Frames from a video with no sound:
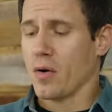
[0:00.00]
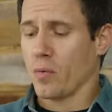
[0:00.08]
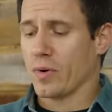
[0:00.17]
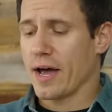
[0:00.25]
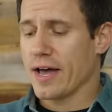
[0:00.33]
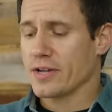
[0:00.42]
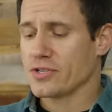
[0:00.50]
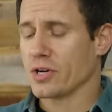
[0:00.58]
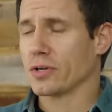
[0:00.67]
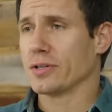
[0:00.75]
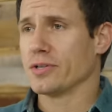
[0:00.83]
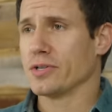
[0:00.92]
what I
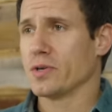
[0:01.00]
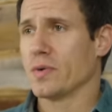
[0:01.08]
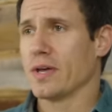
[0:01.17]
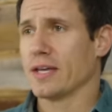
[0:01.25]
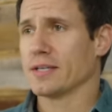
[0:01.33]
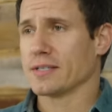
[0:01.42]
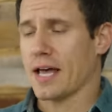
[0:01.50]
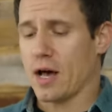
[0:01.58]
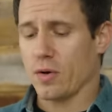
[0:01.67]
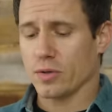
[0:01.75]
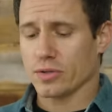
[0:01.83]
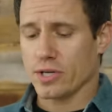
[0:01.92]
generally do is
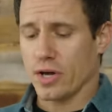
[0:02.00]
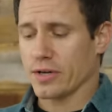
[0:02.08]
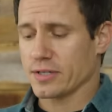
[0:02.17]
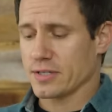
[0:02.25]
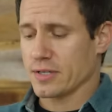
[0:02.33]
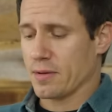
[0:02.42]
I will toss